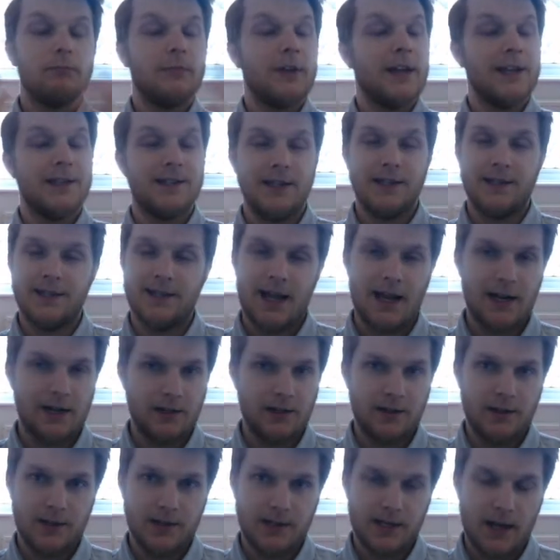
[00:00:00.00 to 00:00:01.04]
It's
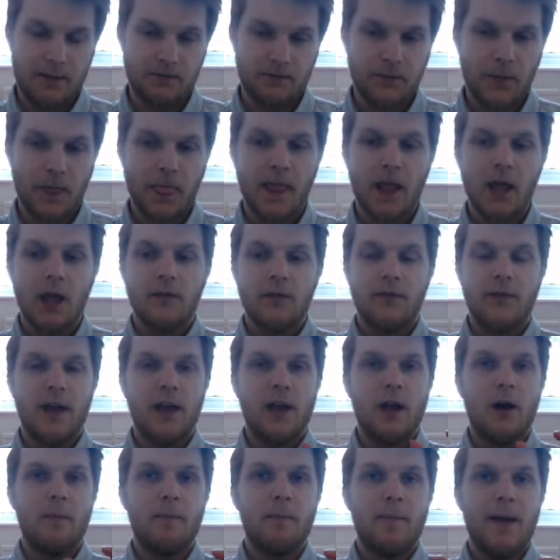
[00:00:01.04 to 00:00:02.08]
exactly the same.
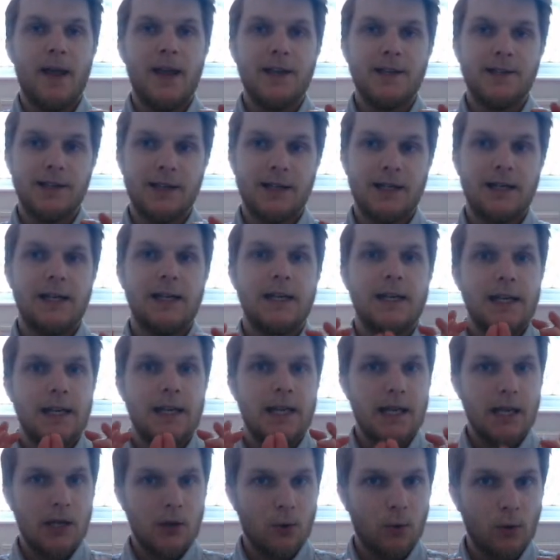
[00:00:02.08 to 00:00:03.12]
They are basically
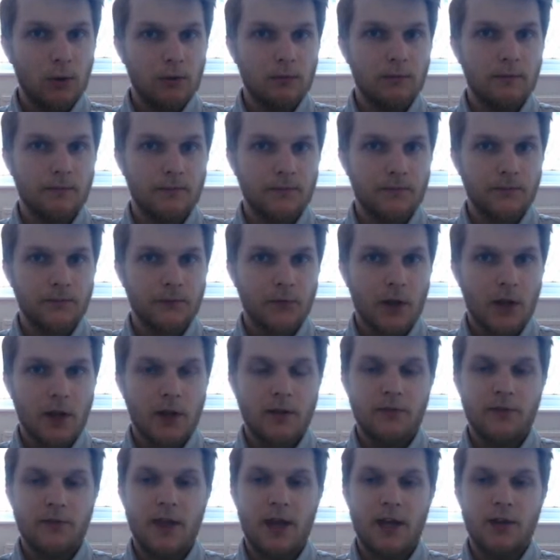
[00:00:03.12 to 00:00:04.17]
equal.
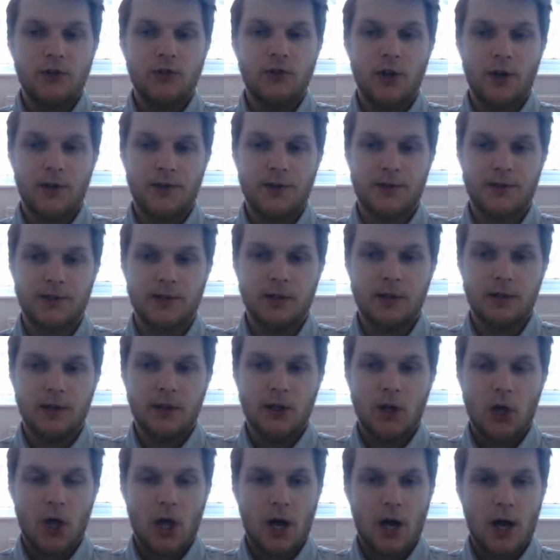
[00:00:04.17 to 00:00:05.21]
They're just,
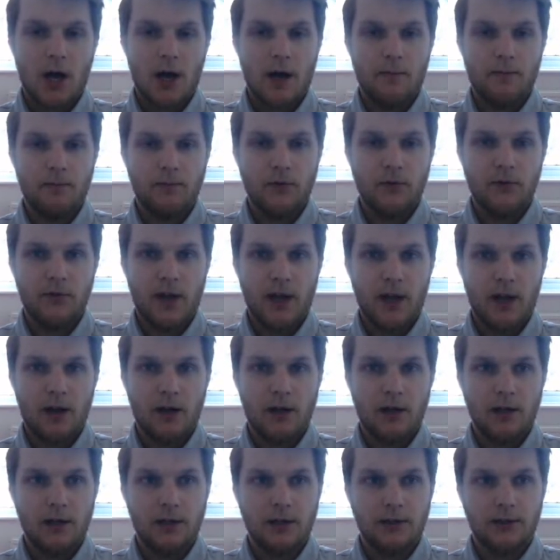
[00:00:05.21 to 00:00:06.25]
they
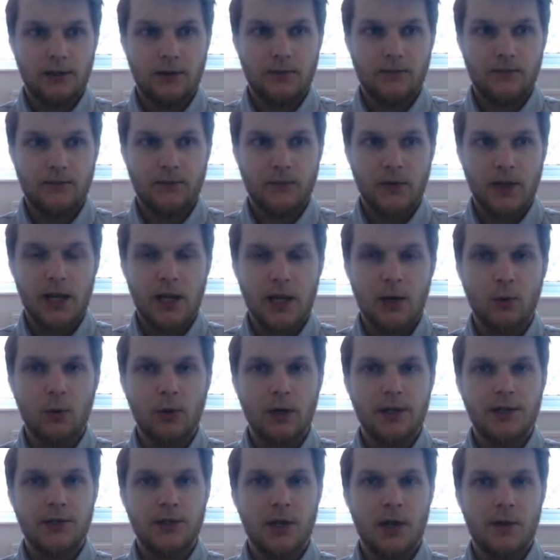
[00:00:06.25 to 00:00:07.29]
are equal
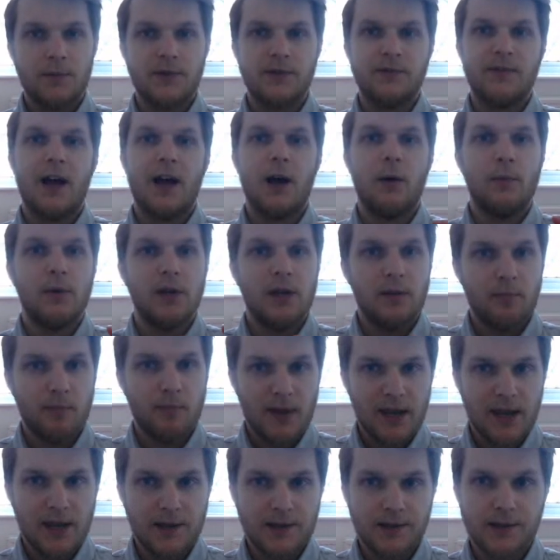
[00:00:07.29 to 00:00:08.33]
in terms of how many
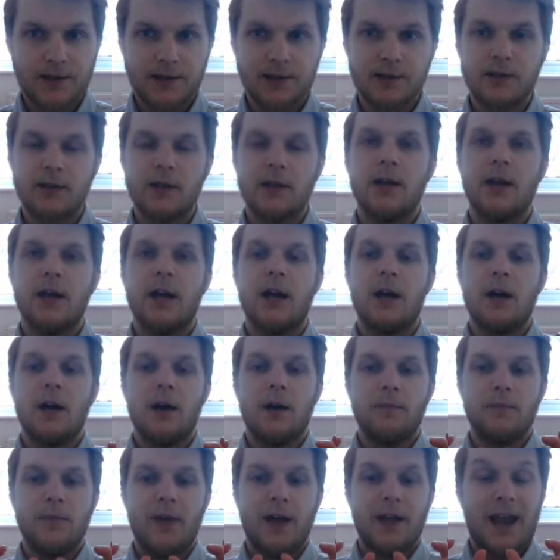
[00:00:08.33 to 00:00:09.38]
beats
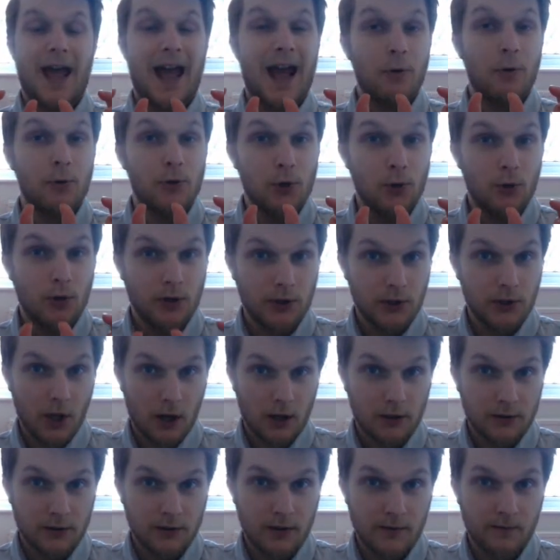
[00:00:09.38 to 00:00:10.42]
and how you
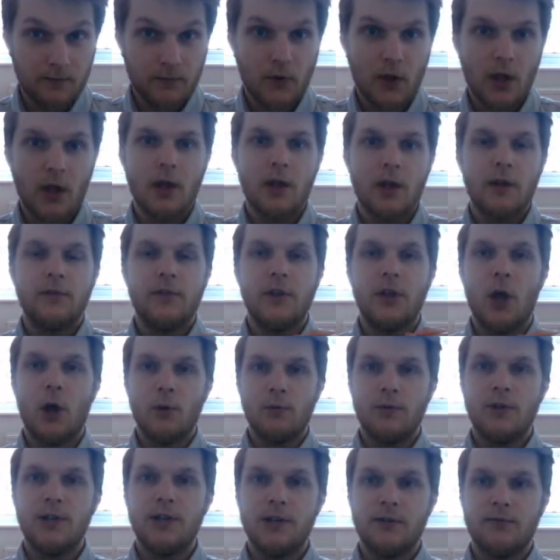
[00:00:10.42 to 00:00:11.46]
conduct them. The
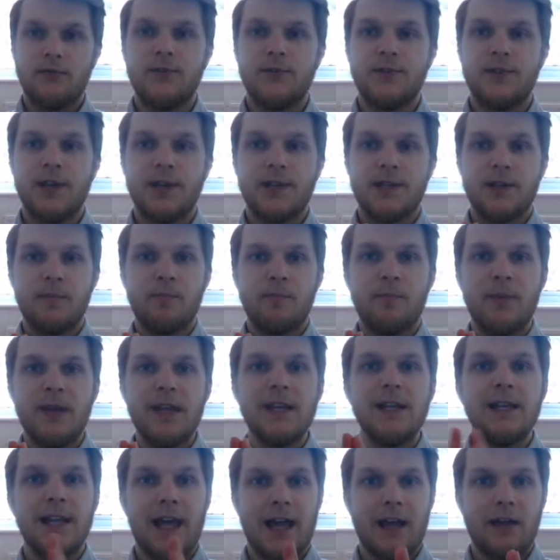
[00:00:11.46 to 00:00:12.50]
only difference is the
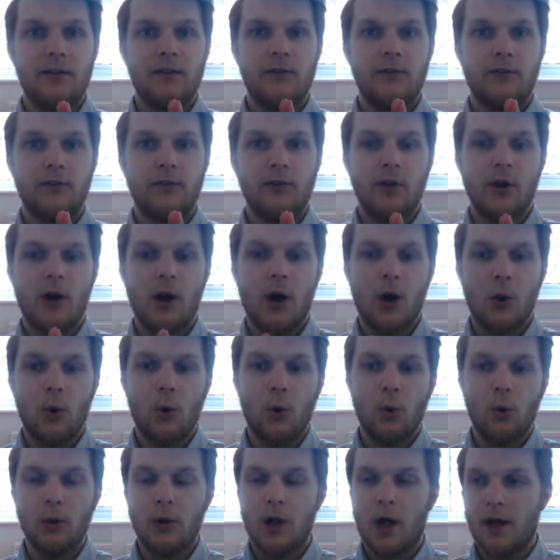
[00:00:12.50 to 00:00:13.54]
beat lengths are
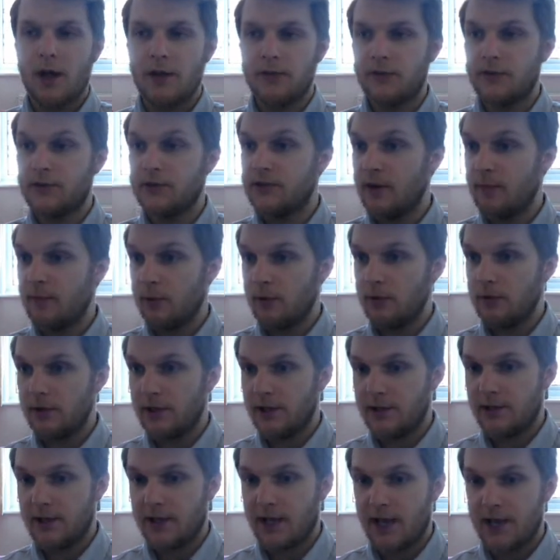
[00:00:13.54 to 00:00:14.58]
all either double
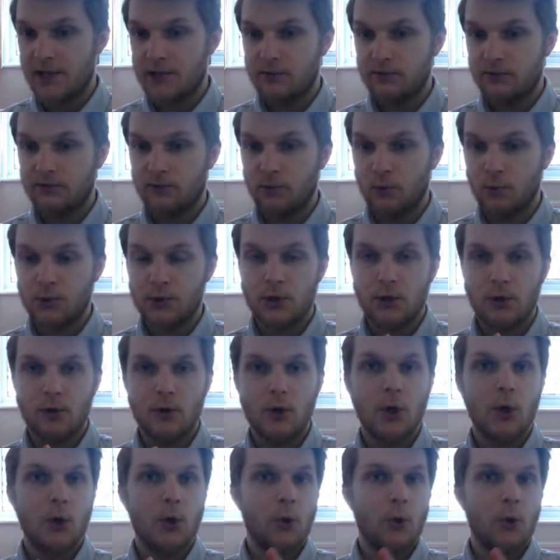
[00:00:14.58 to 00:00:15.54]
in the case of 4/2